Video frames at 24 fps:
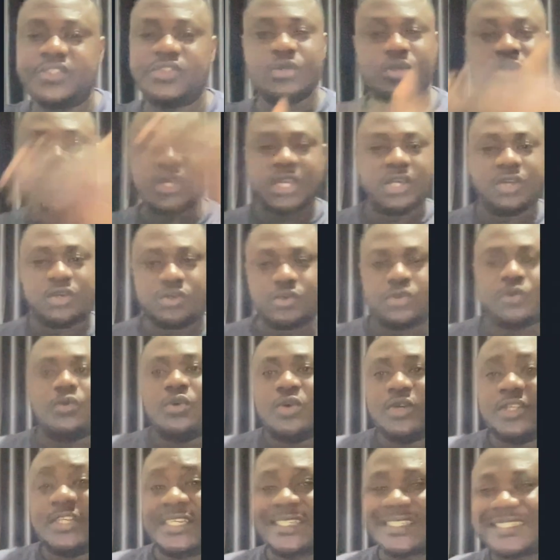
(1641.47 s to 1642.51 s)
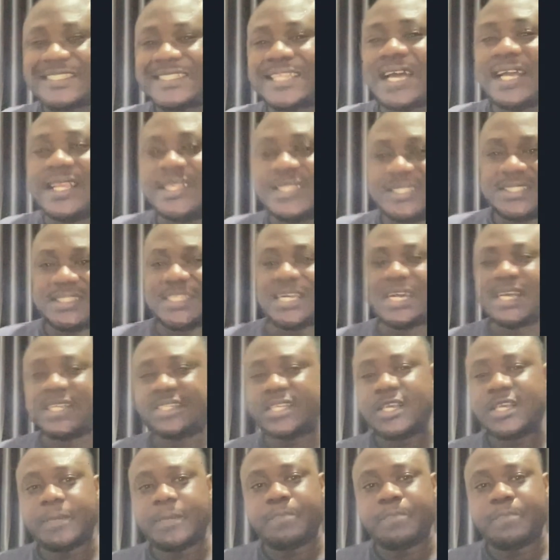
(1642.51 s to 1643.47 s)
So Google understands that.